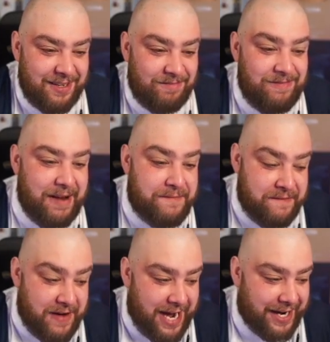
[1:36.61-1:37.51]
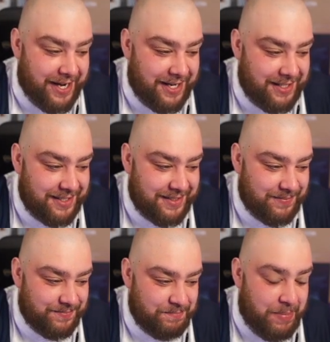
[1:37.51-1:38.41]
red Fofana,
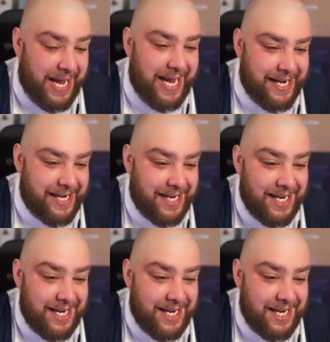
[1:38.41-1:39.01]
Pin.